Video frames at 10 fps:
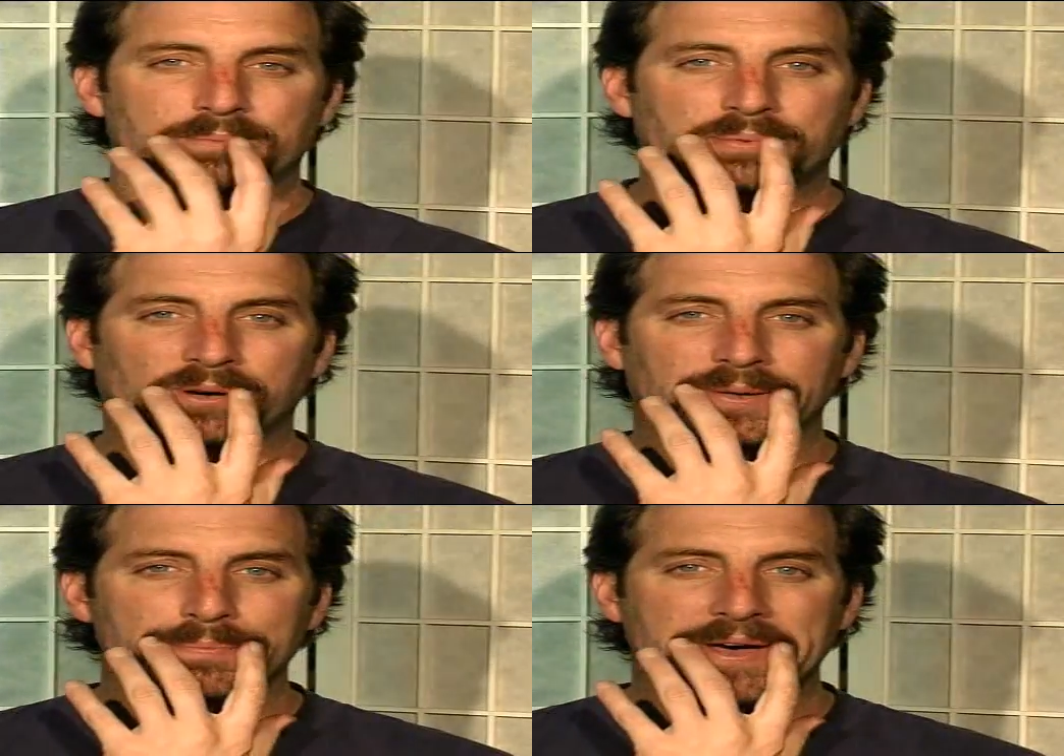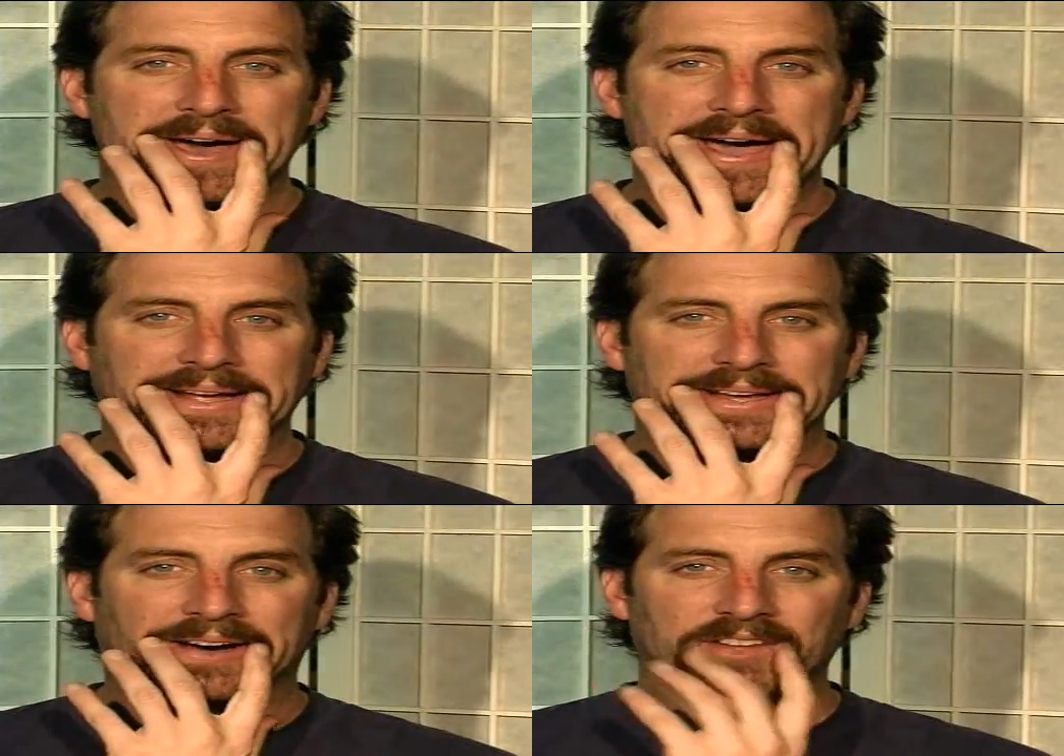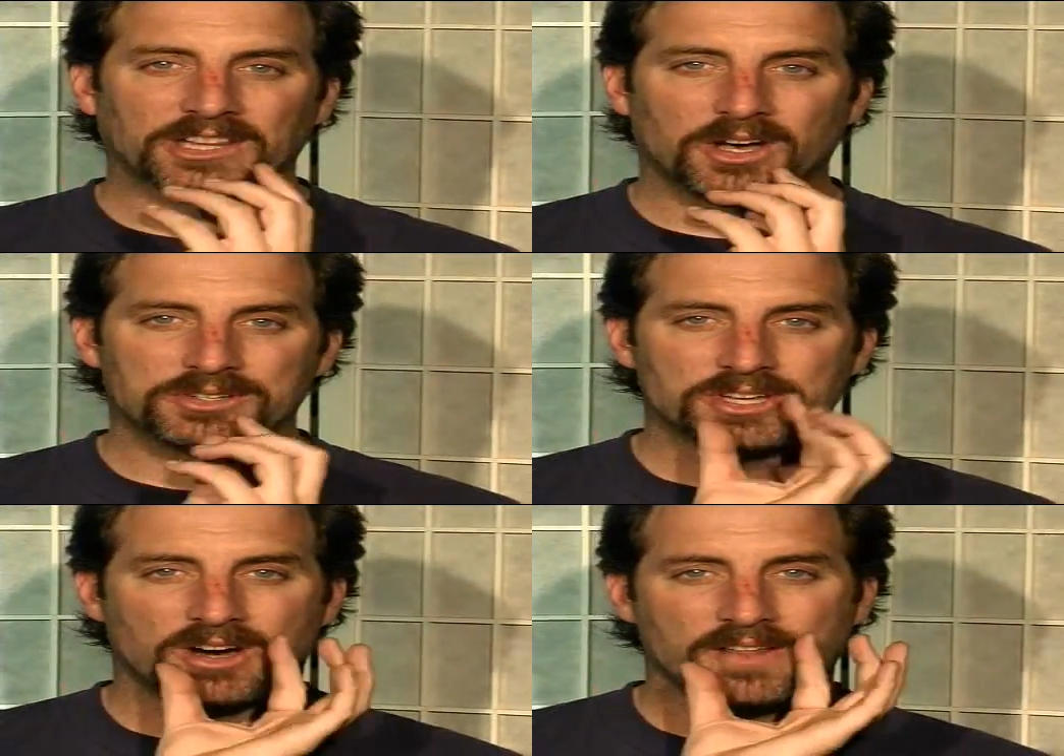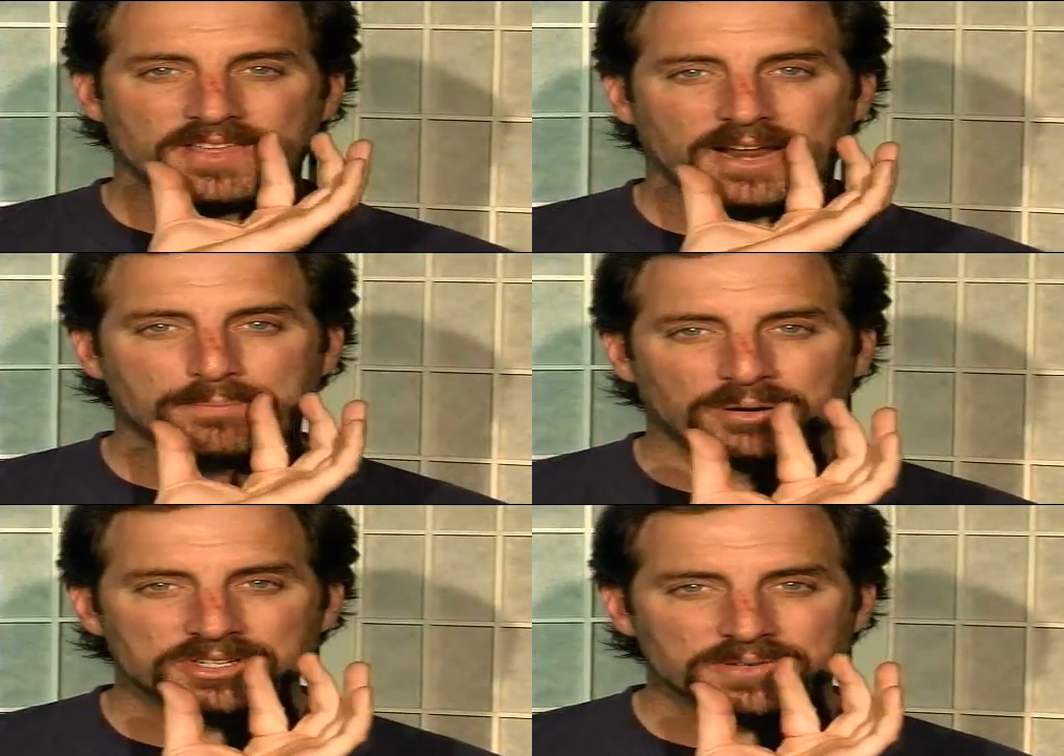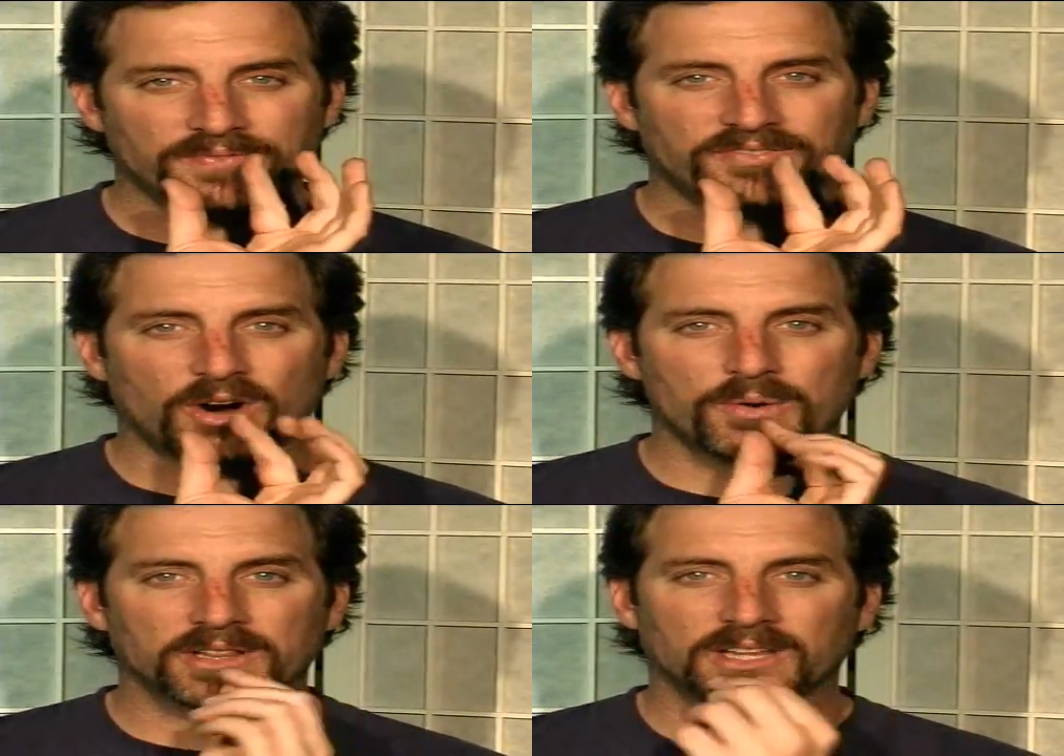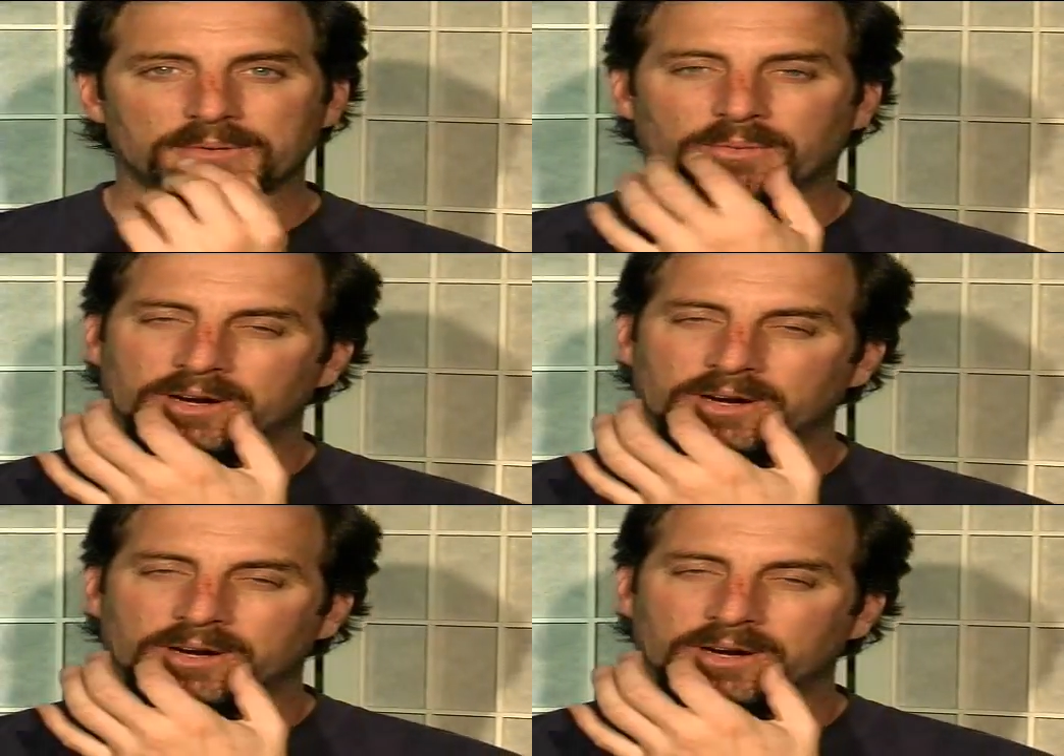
are pulled back on the low tone, and then I push them forward a little bit.